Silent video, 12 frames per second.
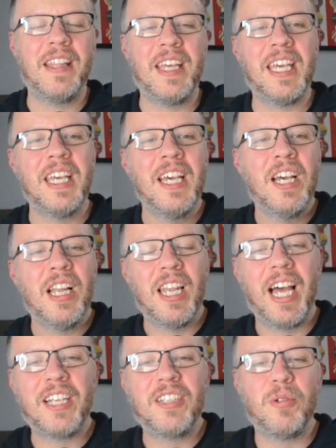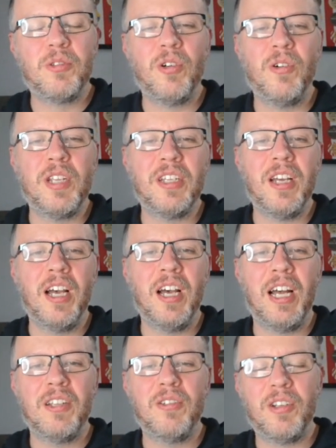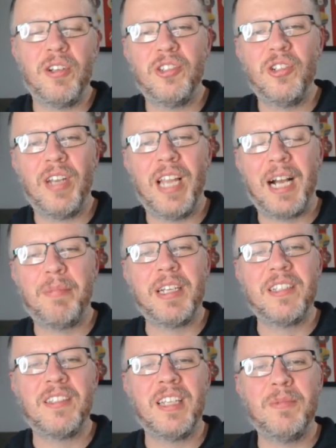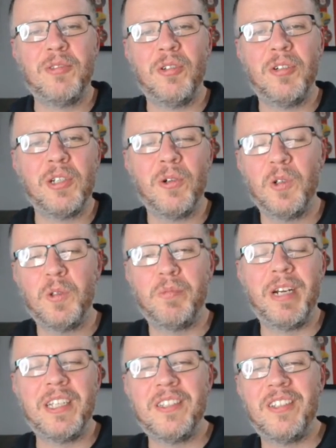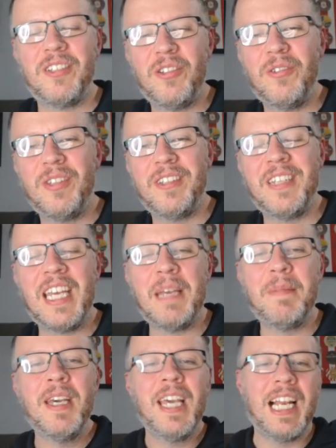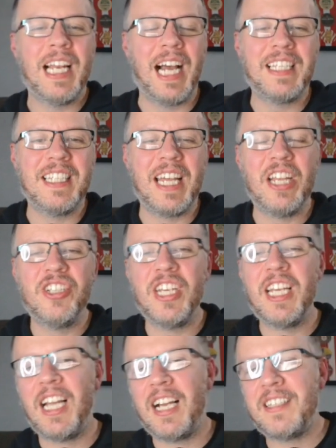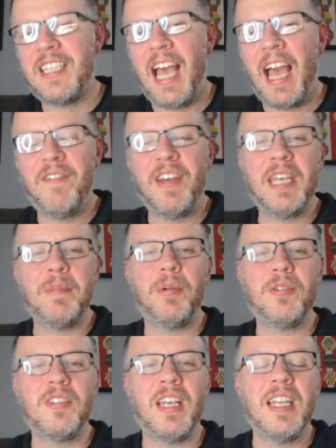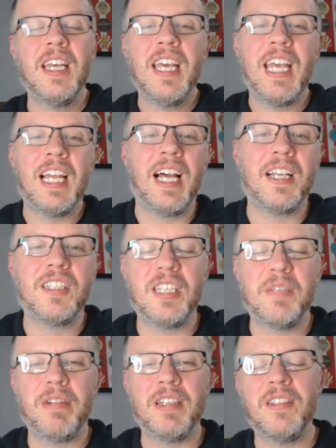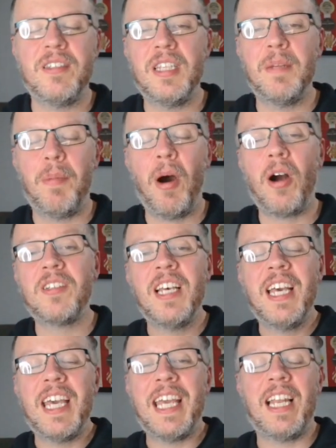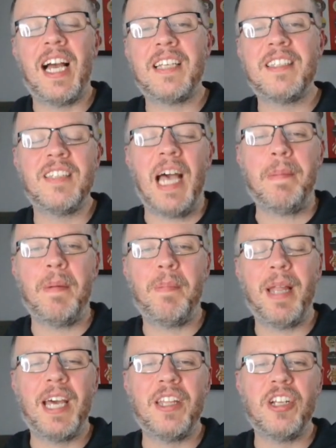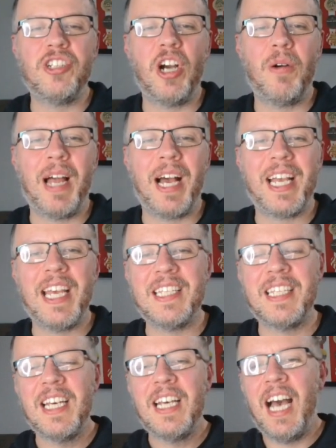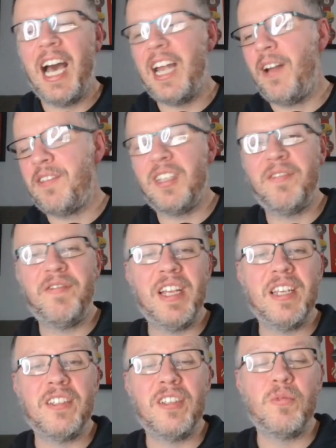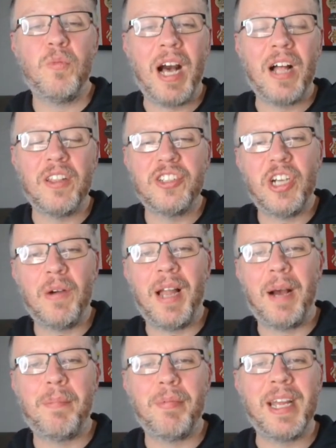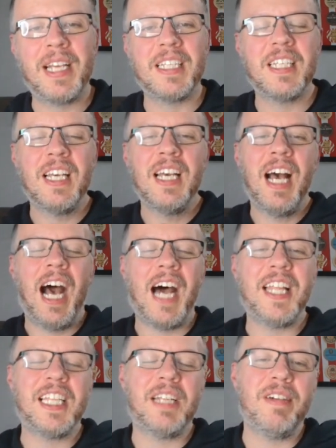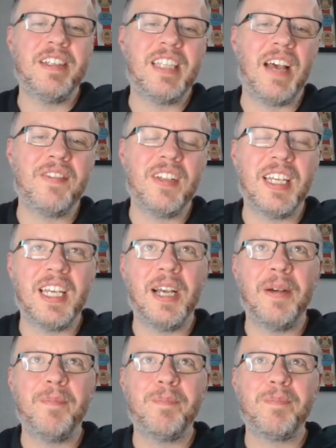that he likes what Antonio Čolak brings to them, Tony Gores brings to the team. He likes his energy. He likes the effort he puts in. He likes his presence in the box. He likes the type of player that Čolak is, and obviously the fitness as well that Čolak brings. I think there is definitely a